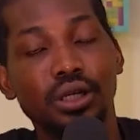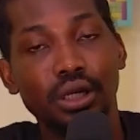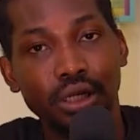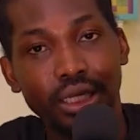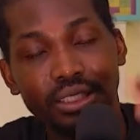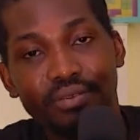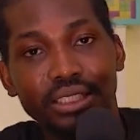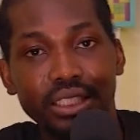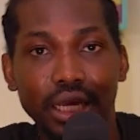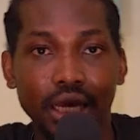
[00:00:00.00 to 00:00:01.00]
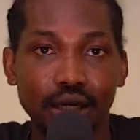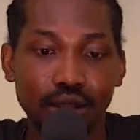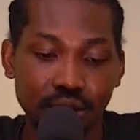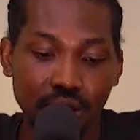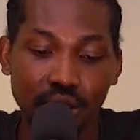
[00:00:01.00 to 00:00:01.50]
Let's leave that in the air.
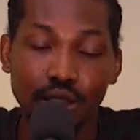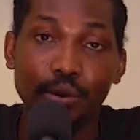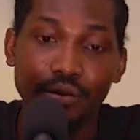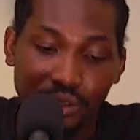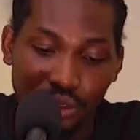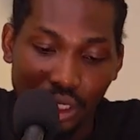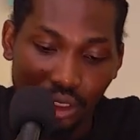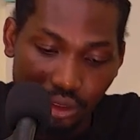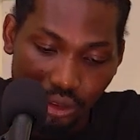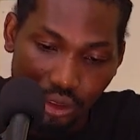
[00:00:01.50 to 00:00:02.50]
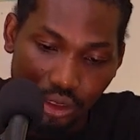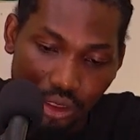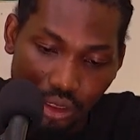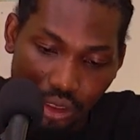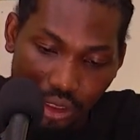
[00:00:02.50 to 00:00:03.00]
It's not a topic for today.
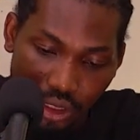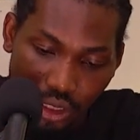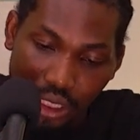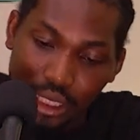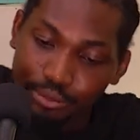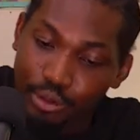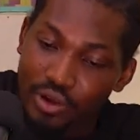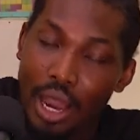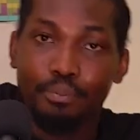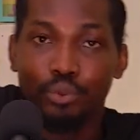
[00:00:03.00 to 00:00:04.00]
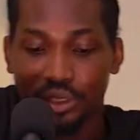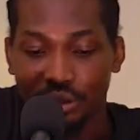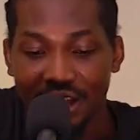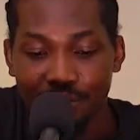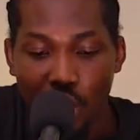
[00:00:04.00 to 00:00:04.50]
And let's move up. We still
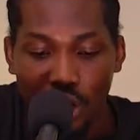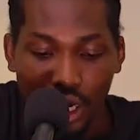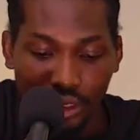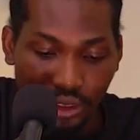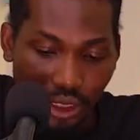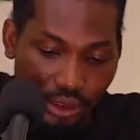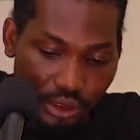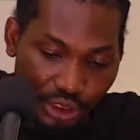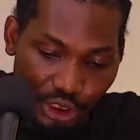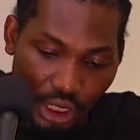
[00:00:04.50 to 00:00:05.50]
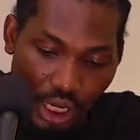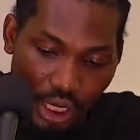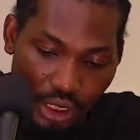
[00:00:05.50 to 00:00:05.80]
have more content to share.